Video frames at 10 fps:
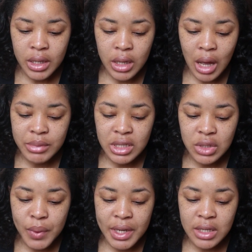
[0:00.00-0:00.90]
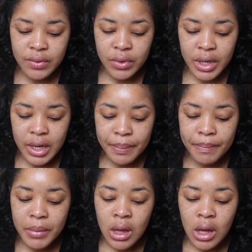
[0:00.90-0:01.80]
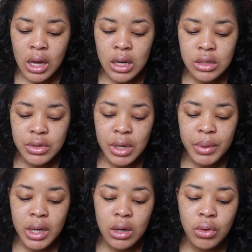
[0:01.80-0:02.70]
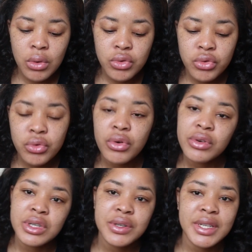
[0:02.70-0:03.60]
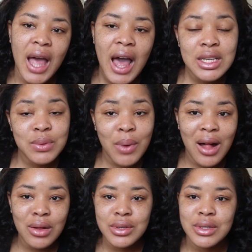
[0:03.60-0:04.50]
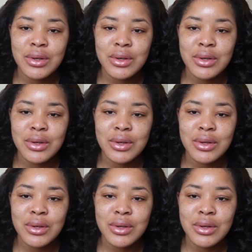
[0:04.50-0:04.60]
I'm just waiting for him so that we can go do groceries as well.